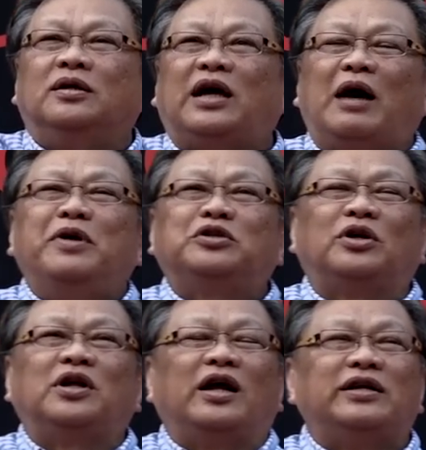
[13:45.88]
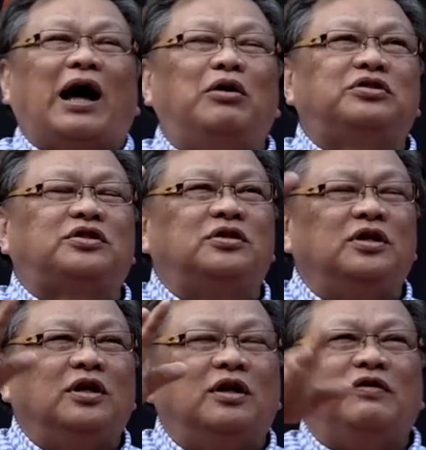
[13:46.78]
government's going to announce
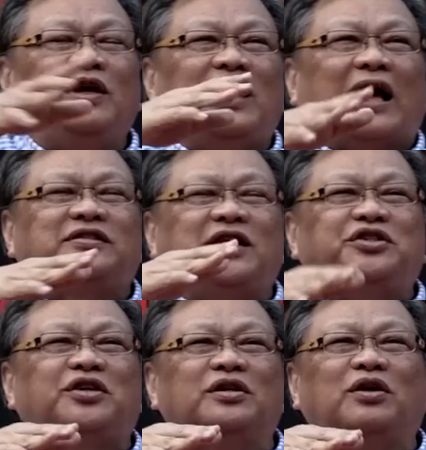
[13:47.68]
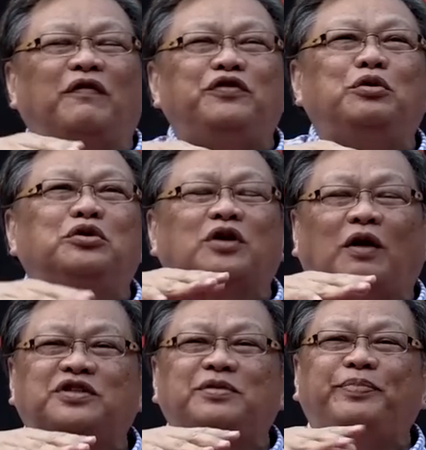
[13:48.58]
relaxation of use
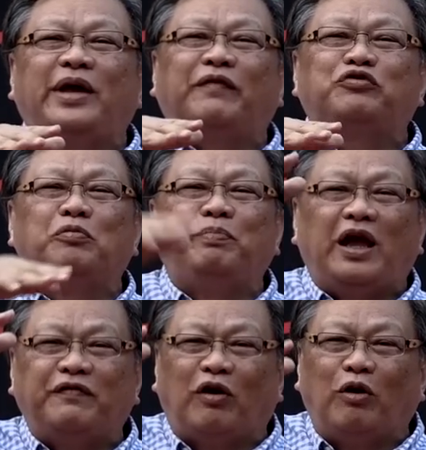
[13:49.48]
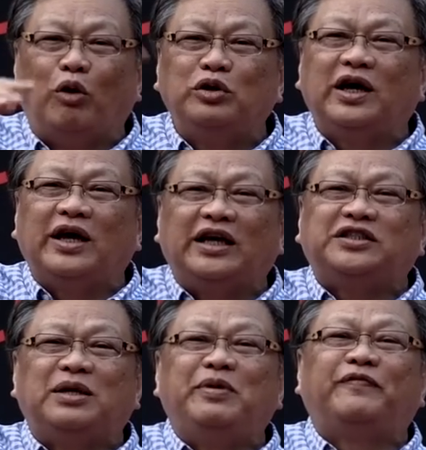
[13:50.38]
of CPF to pay for older
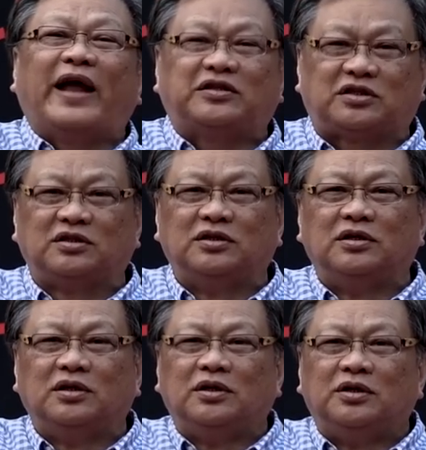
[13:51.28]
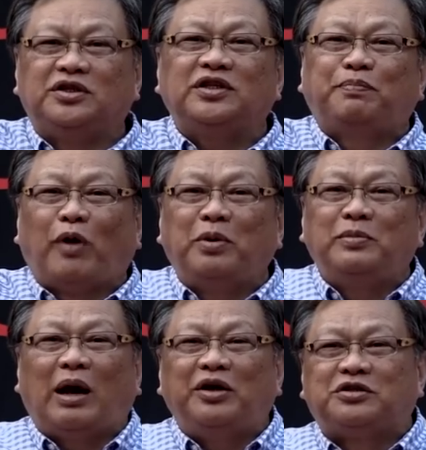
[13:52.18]
HDB flats. See, the
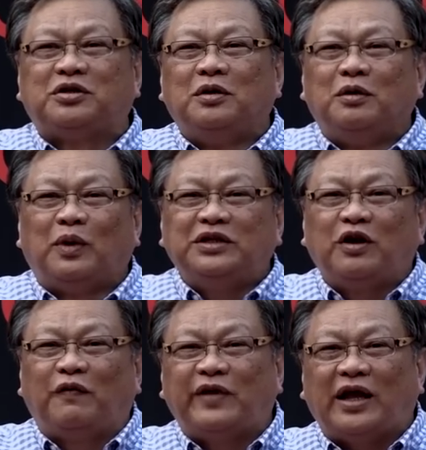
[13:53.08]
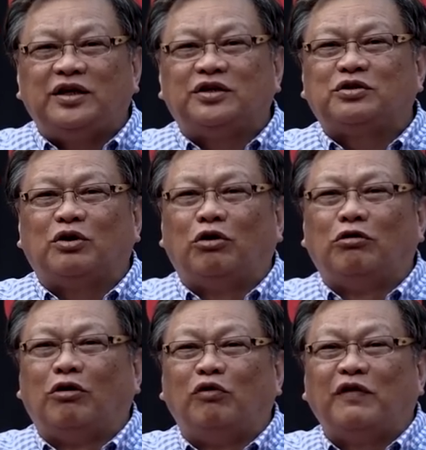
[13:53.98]
problem now is once your flat is
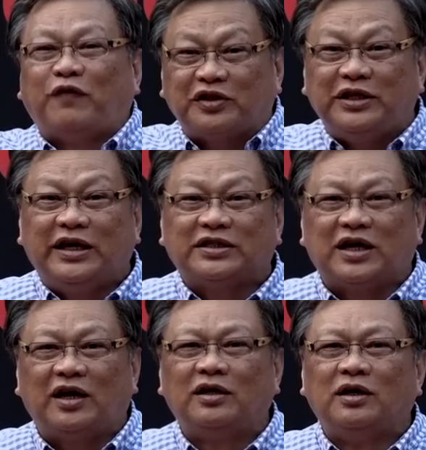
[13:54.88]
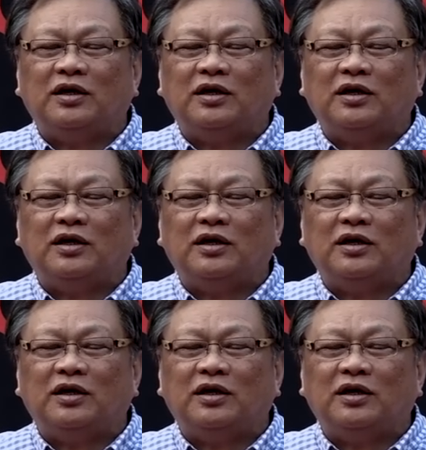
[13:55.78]
over 40 years, a